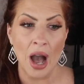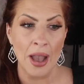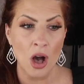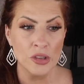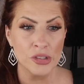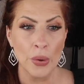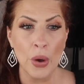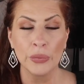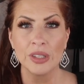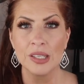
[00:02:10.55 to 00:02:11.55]
I also
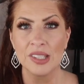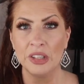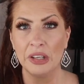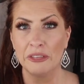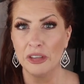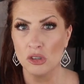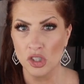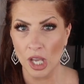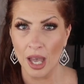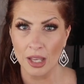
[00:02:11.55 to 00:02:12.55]
own these in the
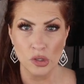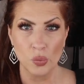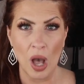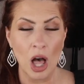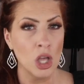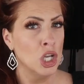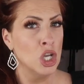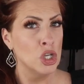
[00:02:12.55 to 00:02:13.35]
fuchsia as well.